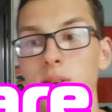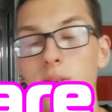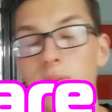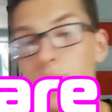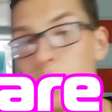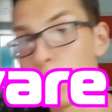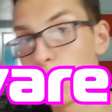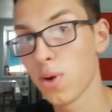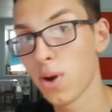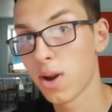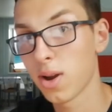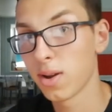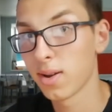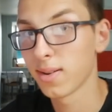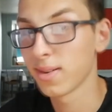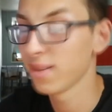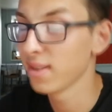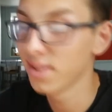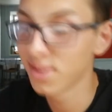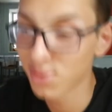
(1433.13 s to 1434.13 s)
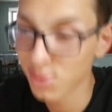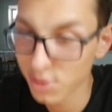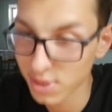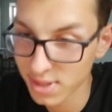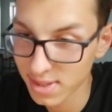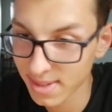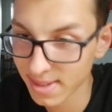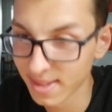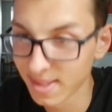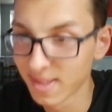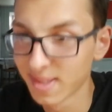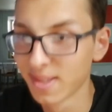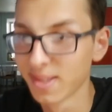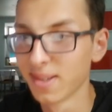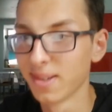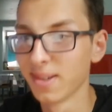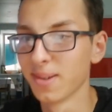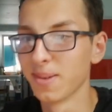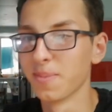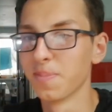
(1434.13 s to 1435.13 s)
If you are interested
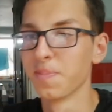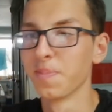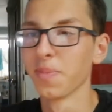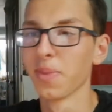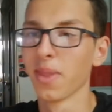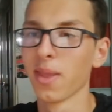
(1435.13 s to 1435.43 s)
uh,